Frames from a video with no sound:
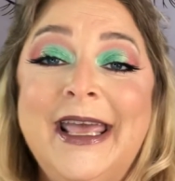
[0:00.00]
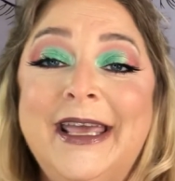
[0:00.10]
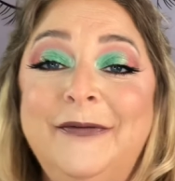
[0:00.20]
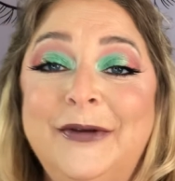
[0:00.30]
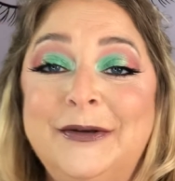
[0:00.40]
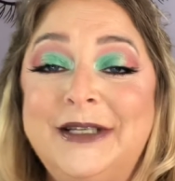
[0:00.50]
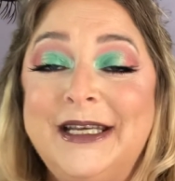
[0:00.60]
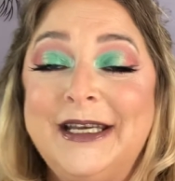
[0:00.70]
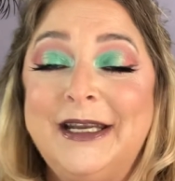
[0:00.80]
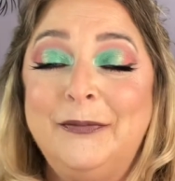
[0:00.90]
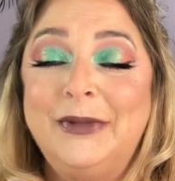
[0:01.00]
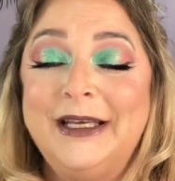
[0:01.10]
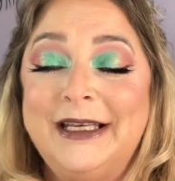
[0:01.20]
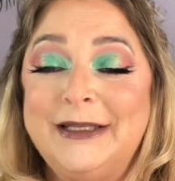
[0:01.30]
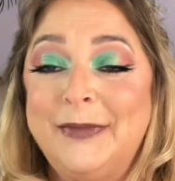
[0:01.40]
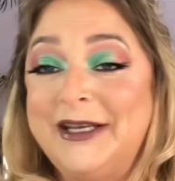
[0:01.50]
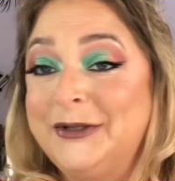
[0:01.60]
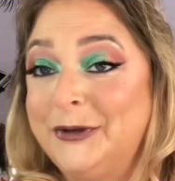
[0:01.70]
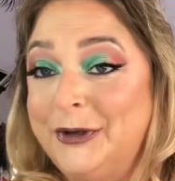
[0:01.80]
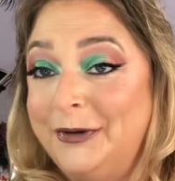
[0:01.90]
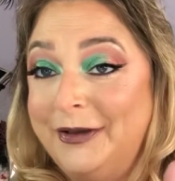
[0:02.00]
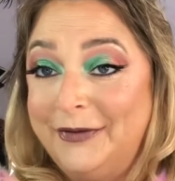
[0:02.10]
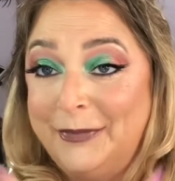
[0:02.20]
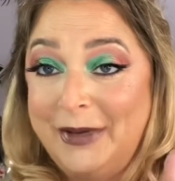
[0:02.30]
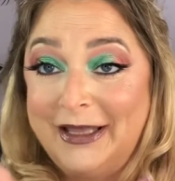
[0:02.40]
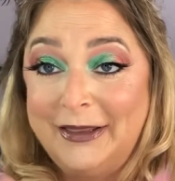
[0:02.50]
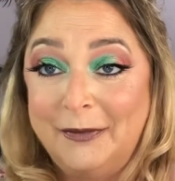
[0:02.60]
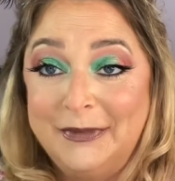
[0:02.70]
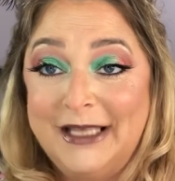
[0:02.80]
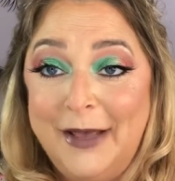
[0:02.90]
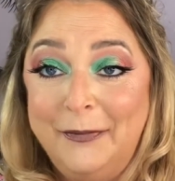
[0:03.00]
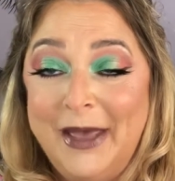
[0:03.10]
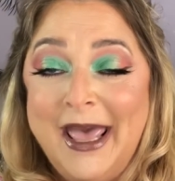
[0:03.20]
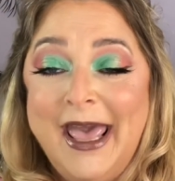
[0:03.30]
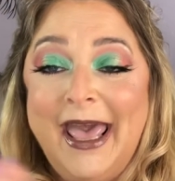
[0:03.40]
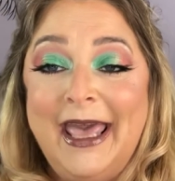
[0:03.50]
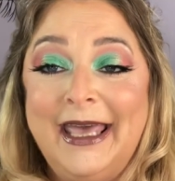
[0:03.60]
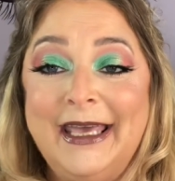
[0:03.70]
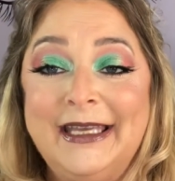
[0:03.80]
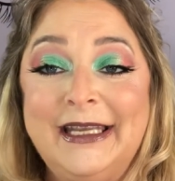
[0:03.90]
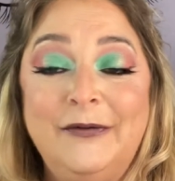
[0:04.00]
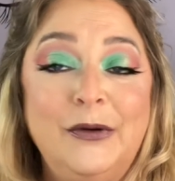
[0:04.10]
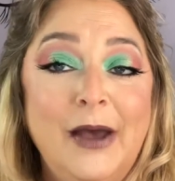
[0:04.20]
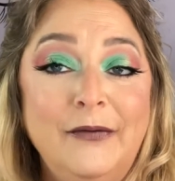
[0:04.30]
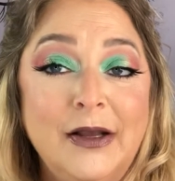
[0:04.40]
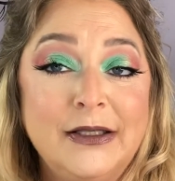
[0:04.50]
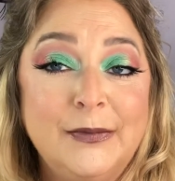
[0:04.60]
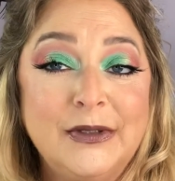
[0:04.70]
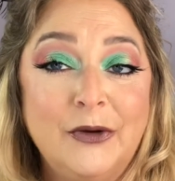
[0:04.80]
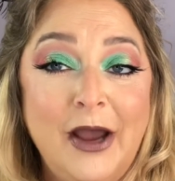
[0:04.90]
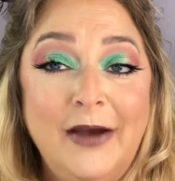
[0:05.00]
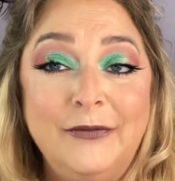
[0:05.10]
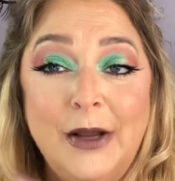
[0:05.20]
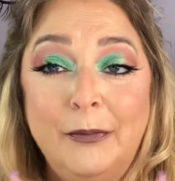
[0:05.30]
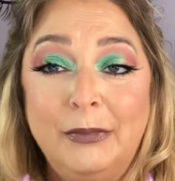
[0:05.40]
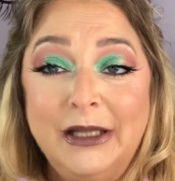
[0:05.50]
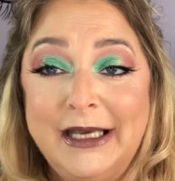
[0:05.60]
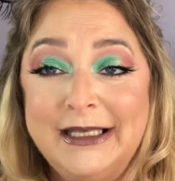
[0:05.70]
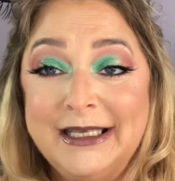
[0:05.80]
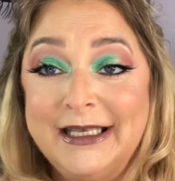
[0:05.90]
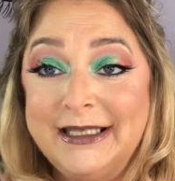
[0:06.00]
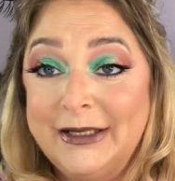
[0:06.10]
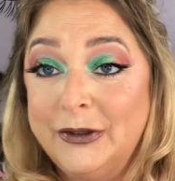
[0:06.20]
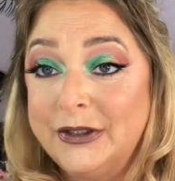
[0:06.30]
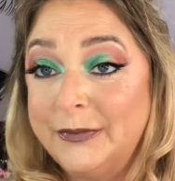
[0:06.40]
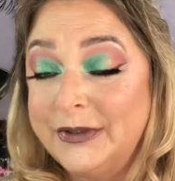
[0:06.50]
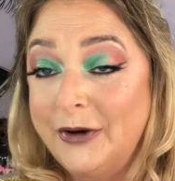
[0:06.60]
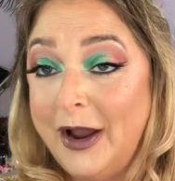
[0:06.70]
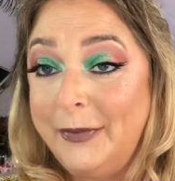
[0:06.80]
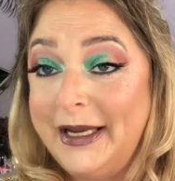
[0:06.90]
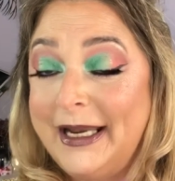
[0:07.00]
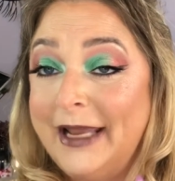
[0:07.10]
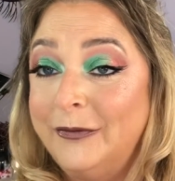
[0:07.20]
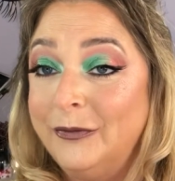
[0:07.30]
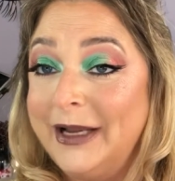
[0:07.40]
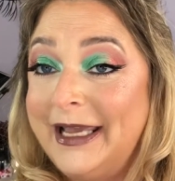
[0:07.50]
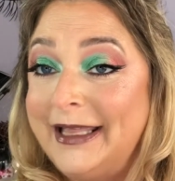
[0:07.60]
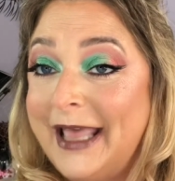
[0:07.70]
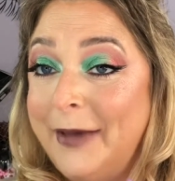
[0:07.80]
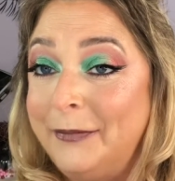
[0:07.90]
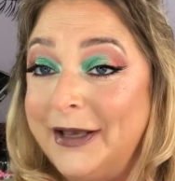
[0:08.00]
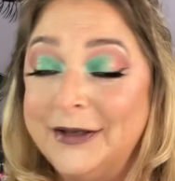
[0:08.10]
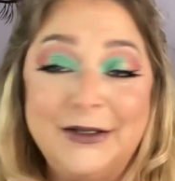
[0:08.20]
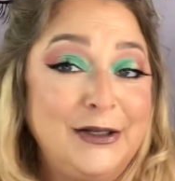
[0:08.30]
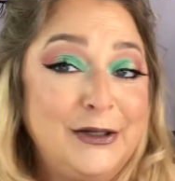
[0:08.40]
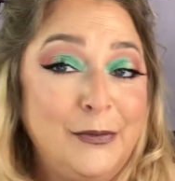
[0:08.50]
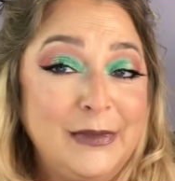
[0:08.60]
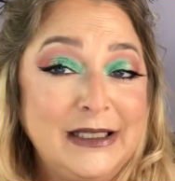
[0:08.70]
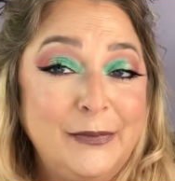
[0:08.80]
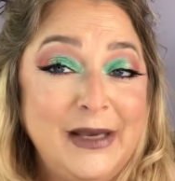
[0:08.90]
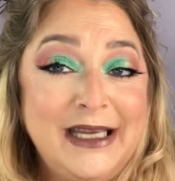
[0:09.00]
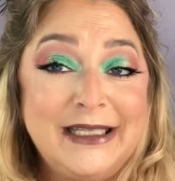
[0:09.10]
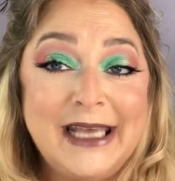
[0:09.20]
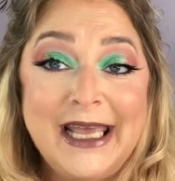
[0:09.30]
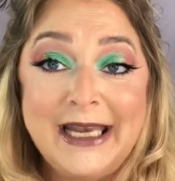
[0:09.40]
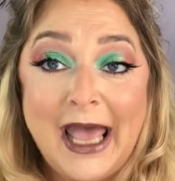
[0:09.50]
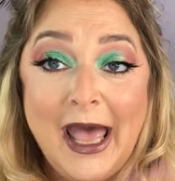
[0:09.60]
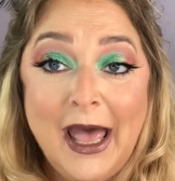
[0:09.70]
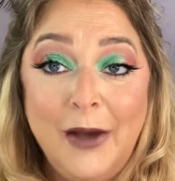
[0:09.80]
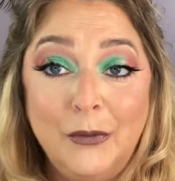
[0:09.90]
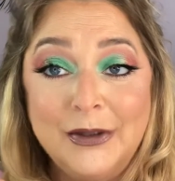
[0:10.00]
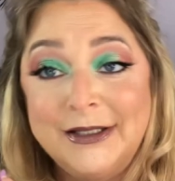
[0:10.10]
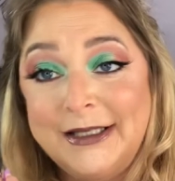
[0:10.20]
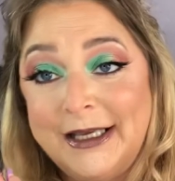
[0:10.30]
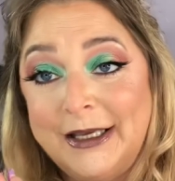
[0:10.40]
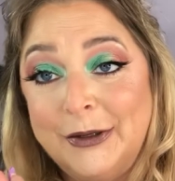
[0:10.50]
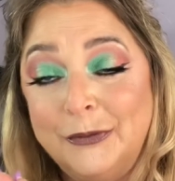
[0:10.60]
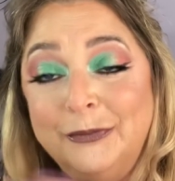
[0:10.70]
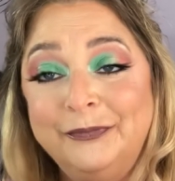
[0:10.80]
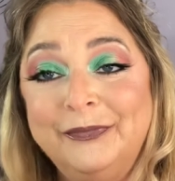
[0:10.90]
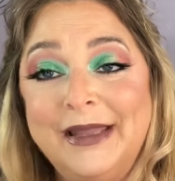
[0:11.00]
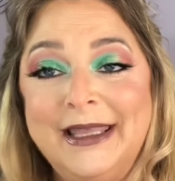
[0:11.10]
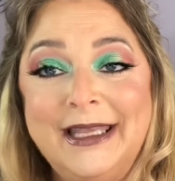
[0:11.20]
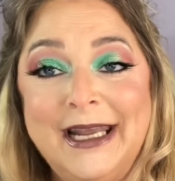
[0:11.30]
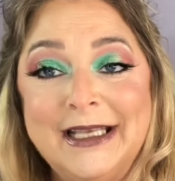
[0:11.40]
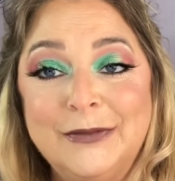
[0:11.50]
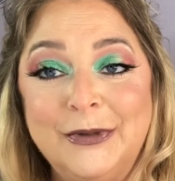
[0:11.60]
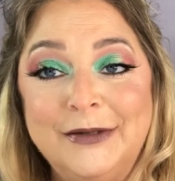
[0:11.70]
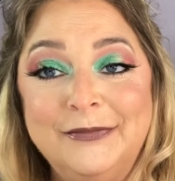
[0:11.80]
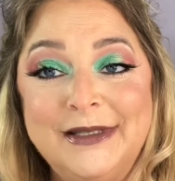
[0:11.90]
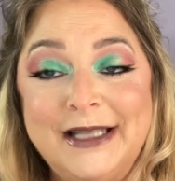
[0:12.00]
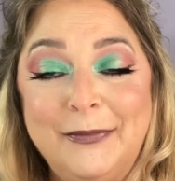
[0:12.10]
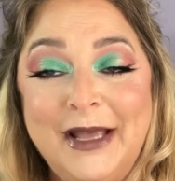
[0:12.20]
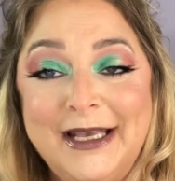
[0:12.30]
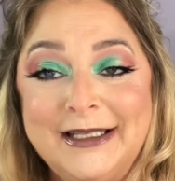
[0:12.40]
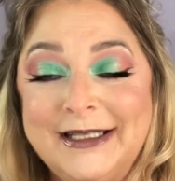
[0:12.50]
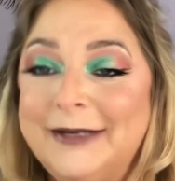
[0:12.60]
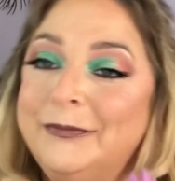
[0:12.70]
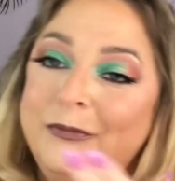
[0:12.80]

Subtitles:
If you did, please make sure you give it a big thumbs up, and if you have not subscribed, please consider subscribing and ringing that bell so you don't miss a beat. And I will see you in the next one. Stay blessed.